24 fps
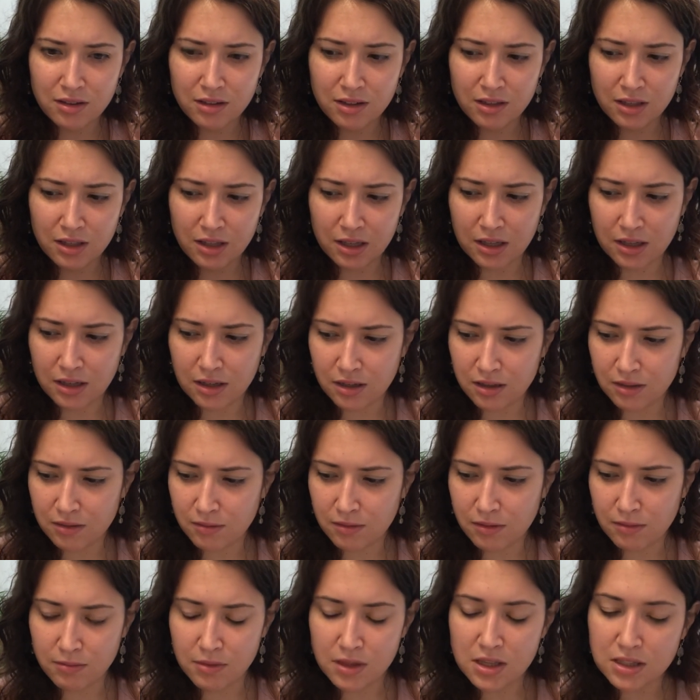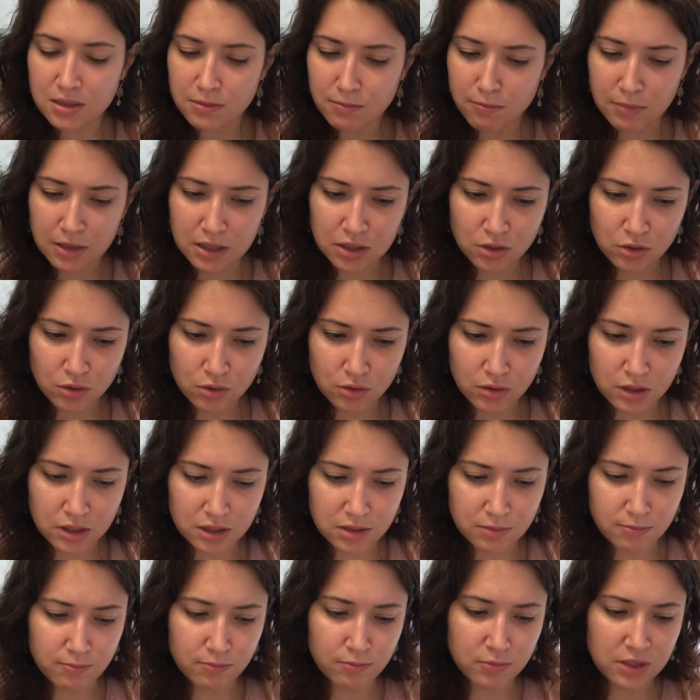yeah, this men this
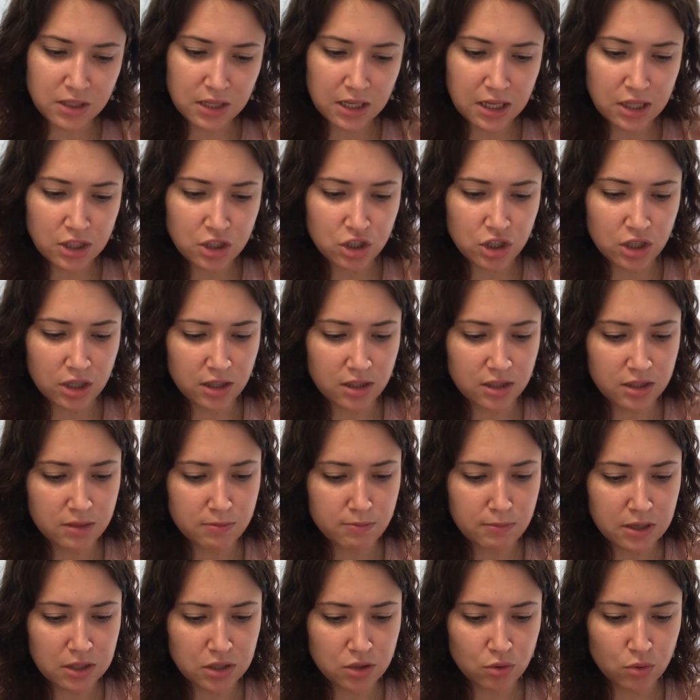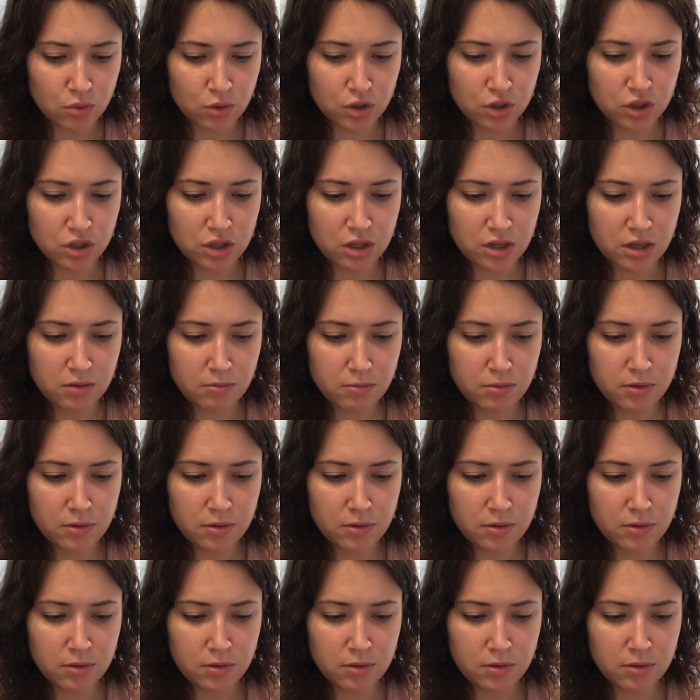teaching, this mentorship.